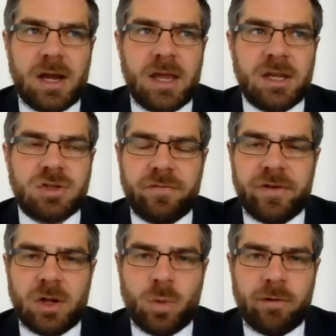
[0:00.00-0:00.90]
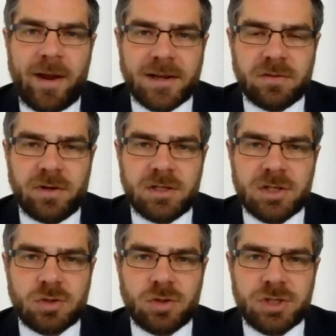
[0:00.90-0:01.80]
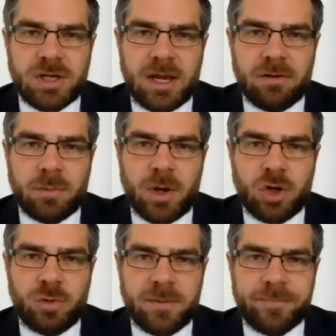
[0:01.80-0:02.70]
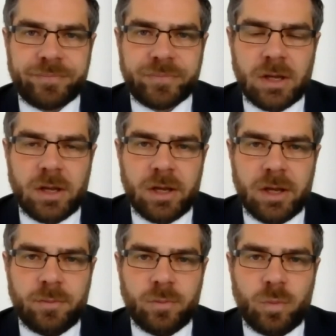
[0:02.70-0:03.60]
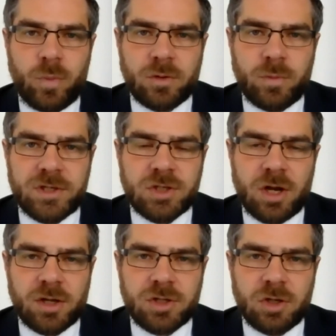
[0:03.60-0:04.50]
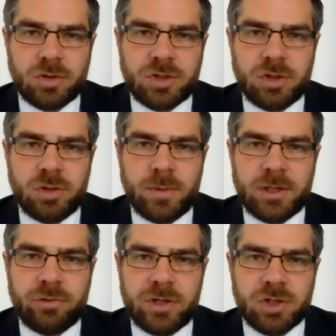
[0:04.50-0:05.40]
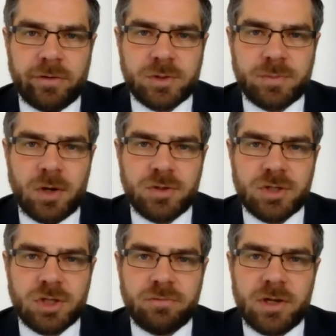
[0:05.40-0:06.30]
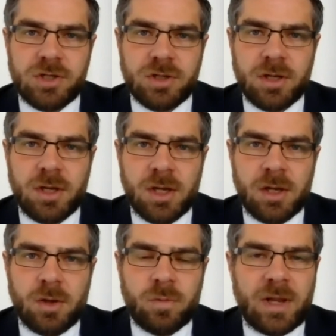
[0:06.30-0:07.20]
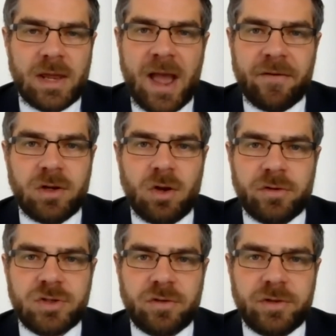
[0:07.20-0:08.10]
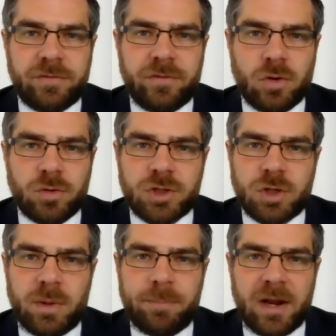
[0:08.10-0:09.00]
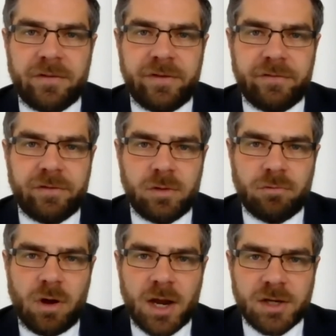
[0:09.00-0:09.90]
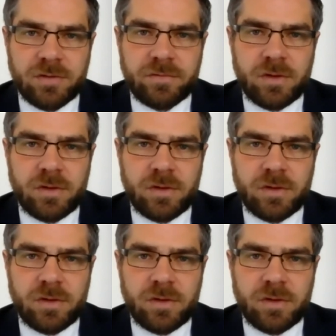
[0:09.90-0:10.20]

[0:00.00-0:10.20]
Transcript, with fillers: It's something that we're actively discussing here at the moment, um, whether we start to look to increase our exposure to the region having not suffered the falls, can we benefit from the rise of,